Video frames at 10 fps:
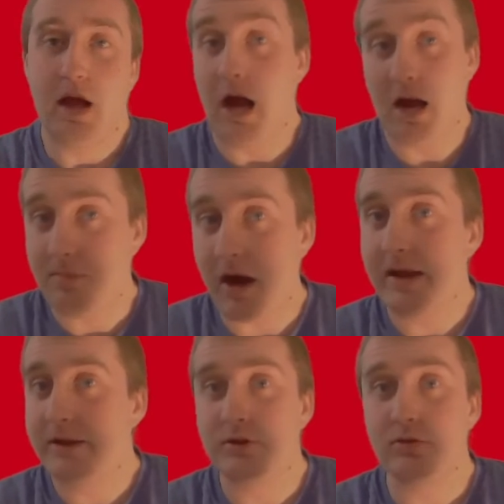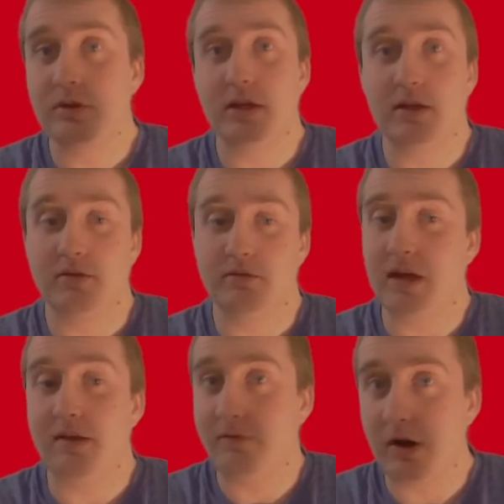I buy into
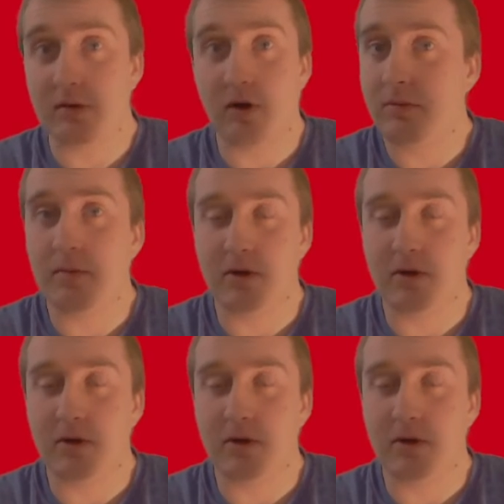they very well might